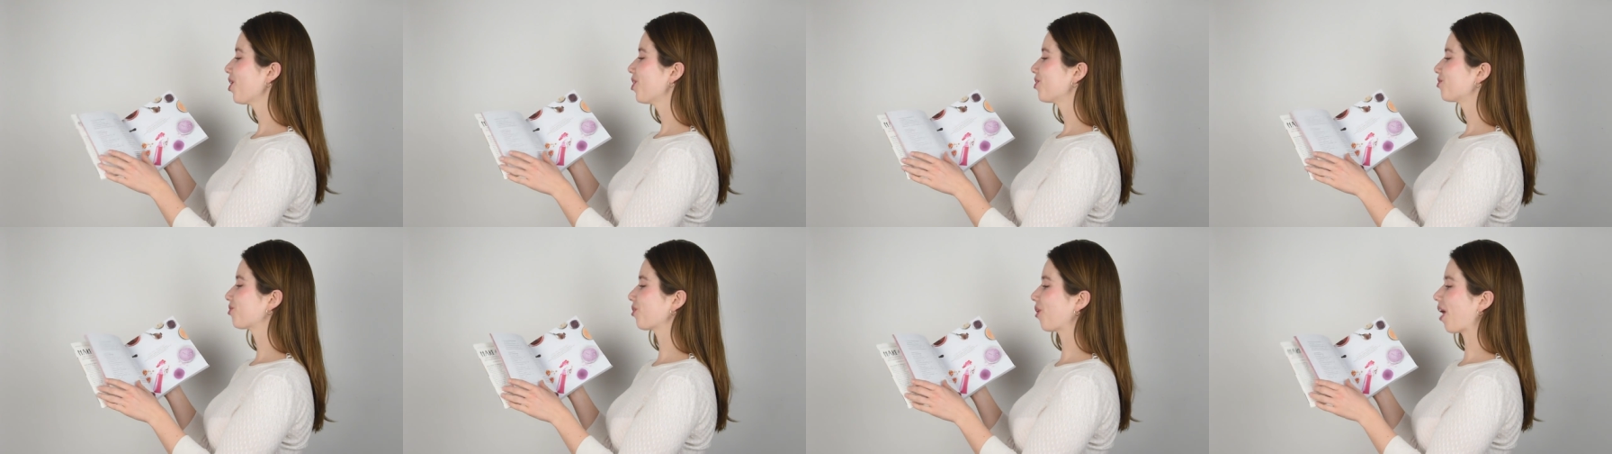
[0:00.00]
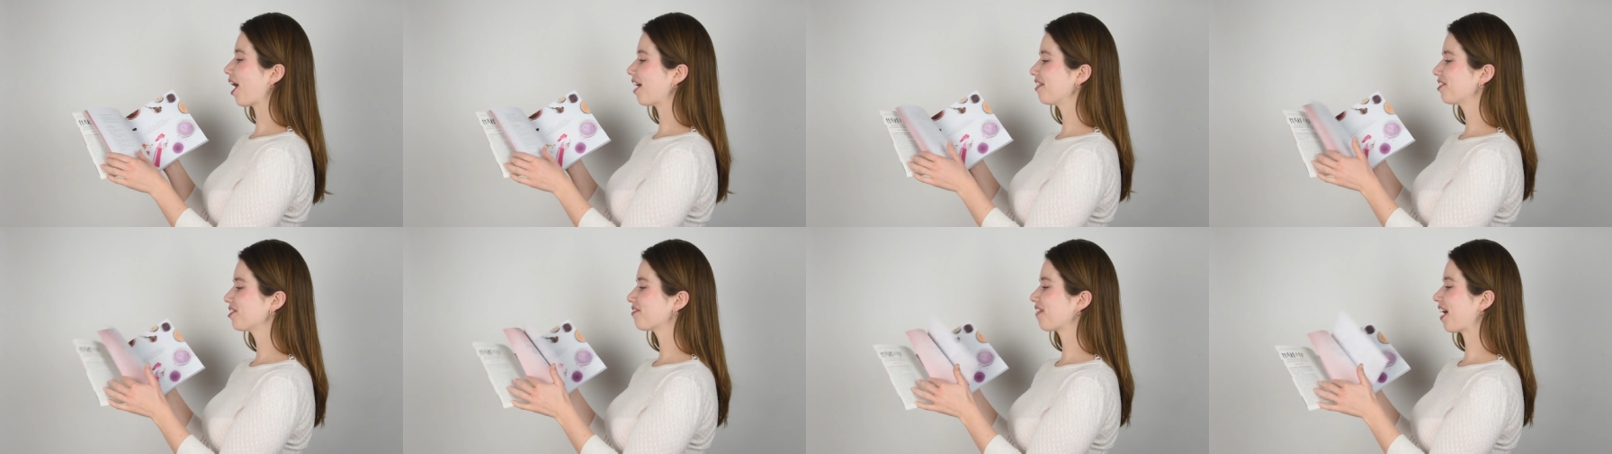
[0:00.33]
So
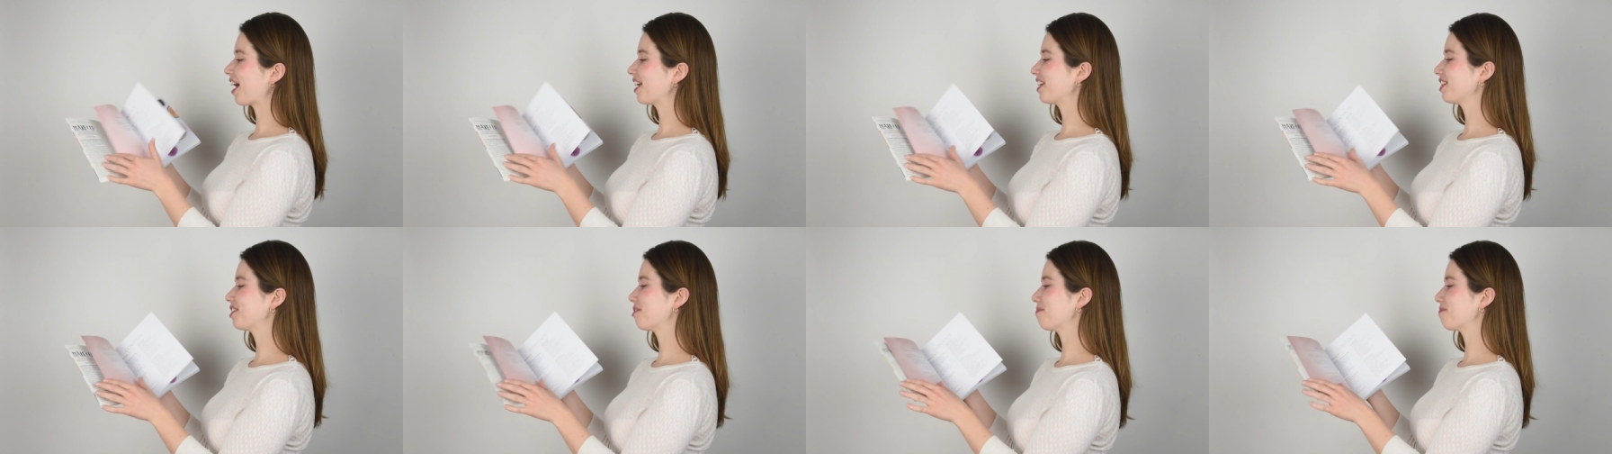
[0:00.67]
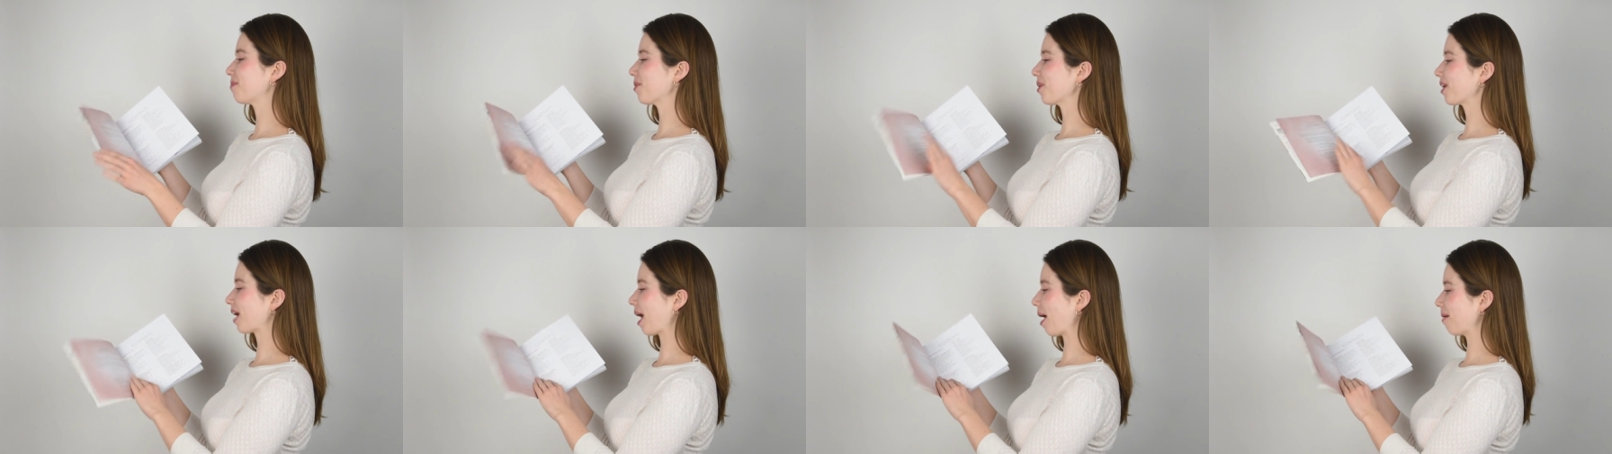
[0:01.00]
I divided the
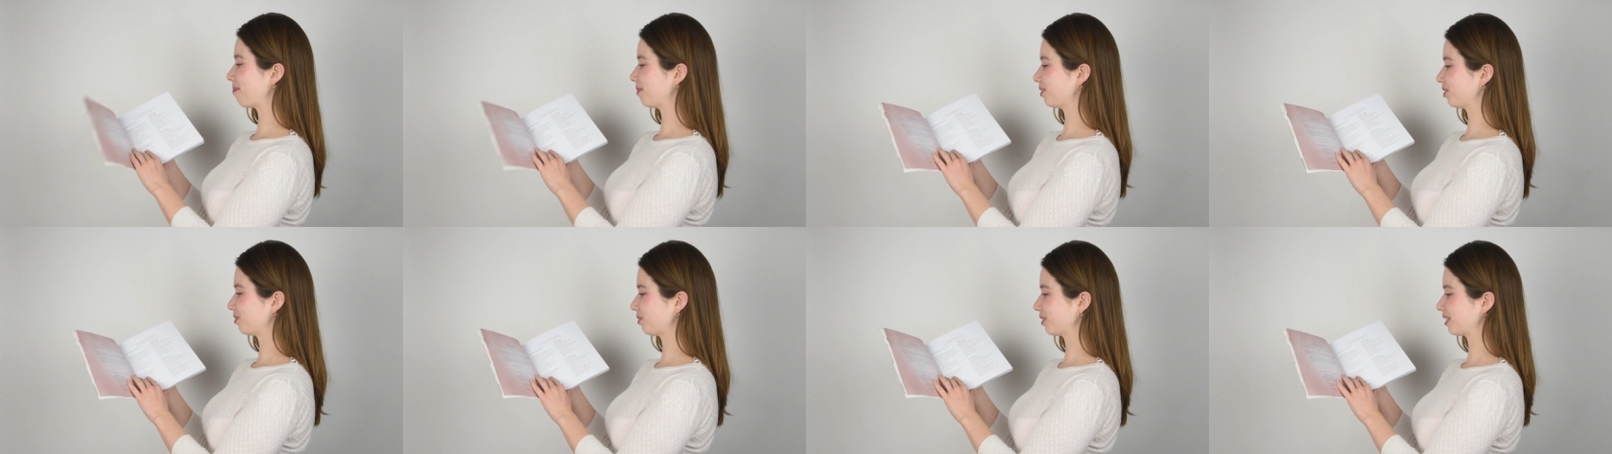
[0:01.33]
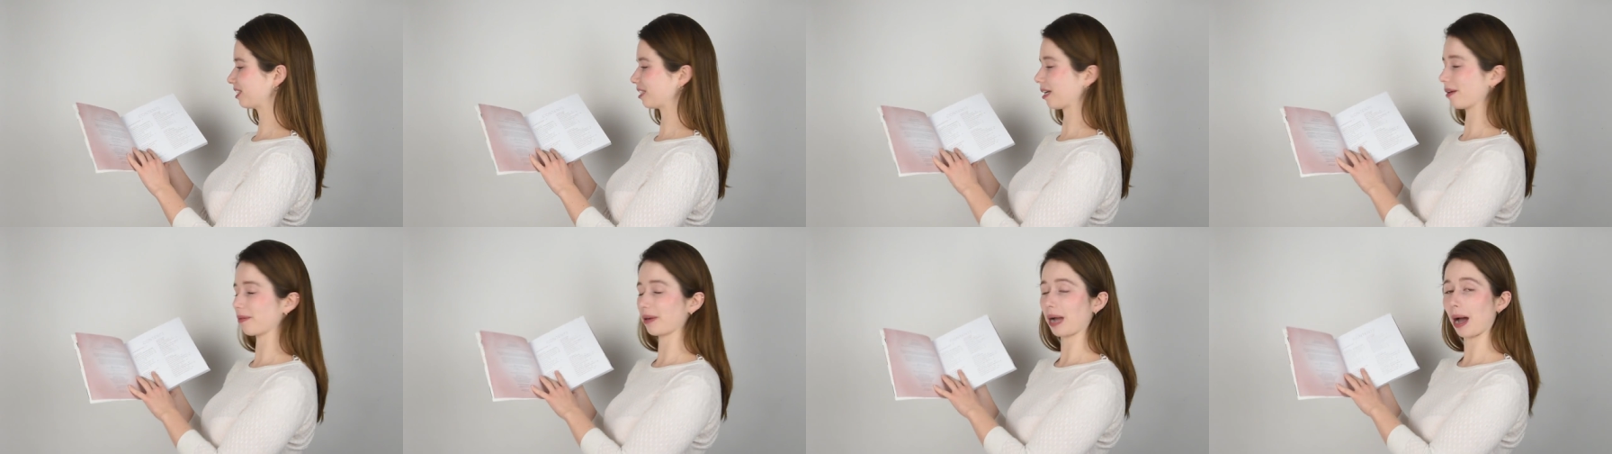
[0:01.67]
book up into
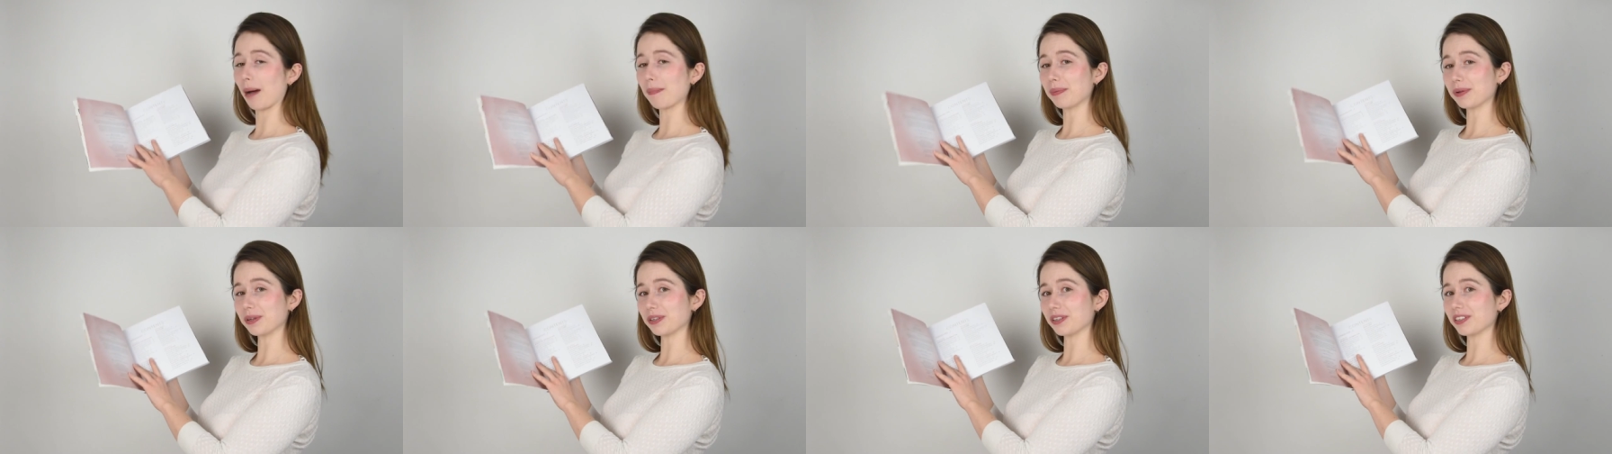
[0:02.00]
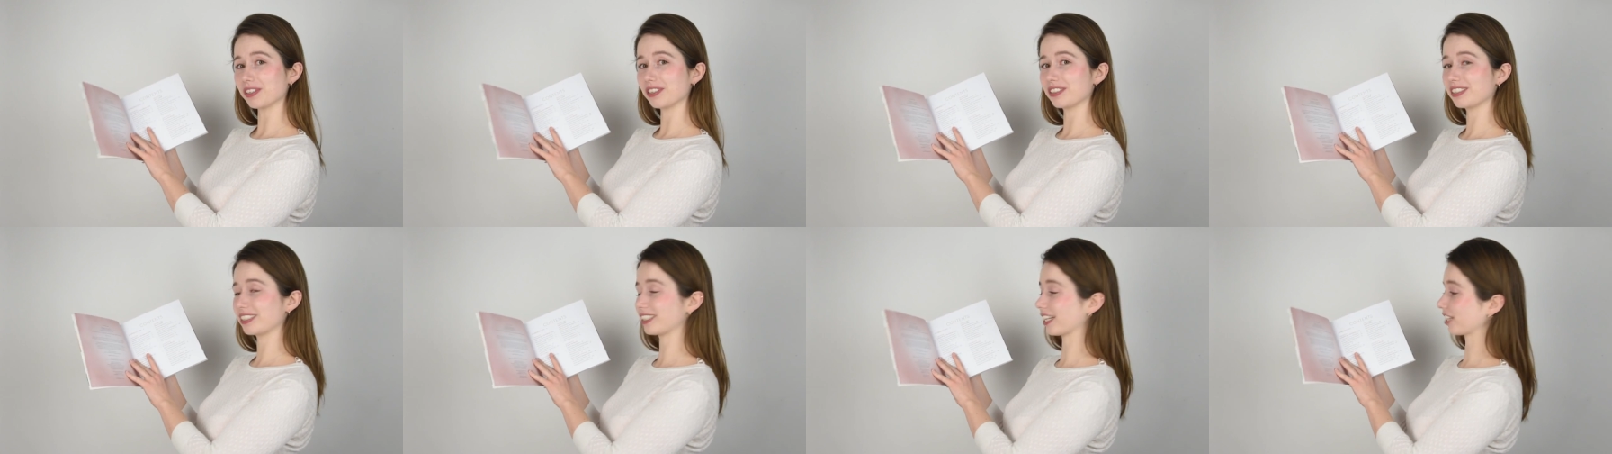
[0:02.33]
a
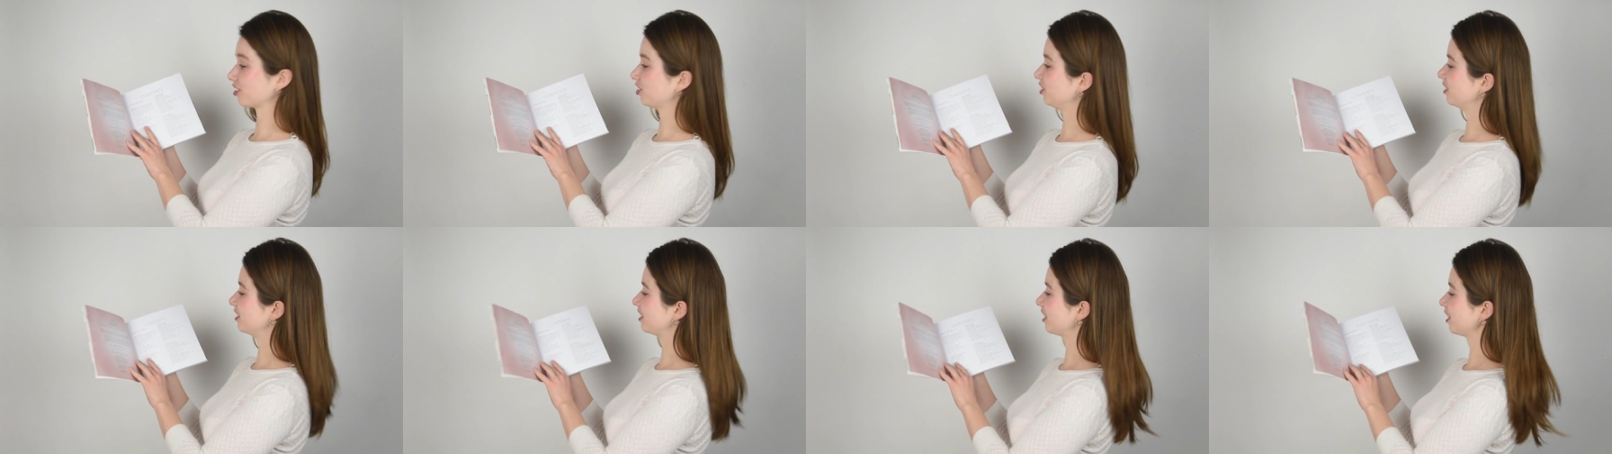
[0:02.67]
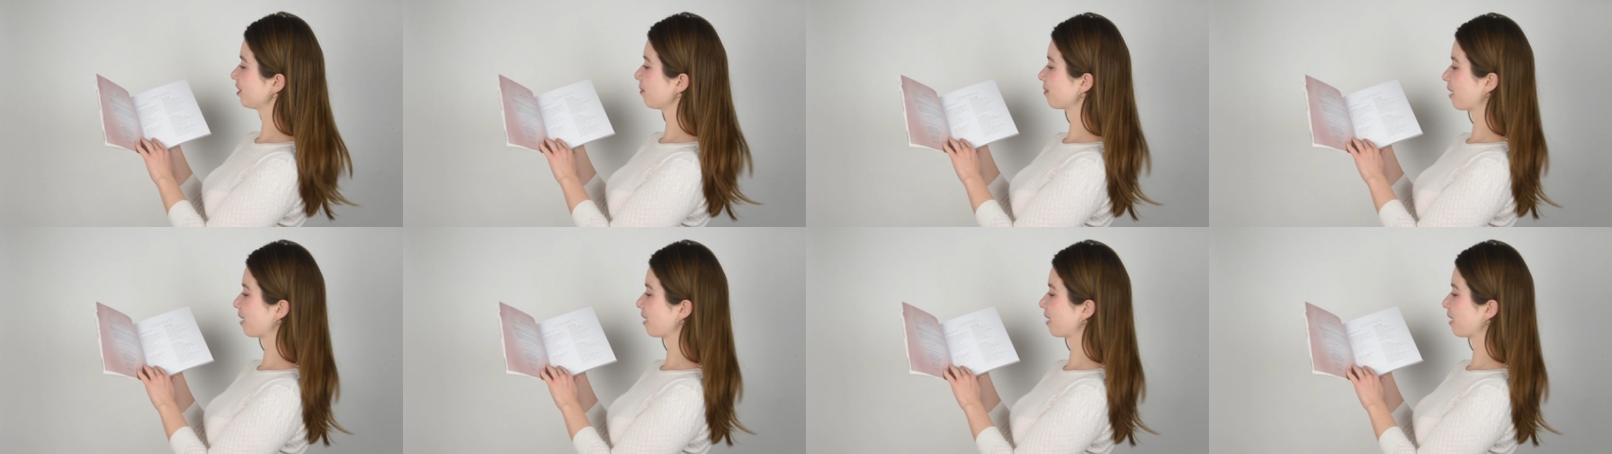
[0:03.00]
couple sections here.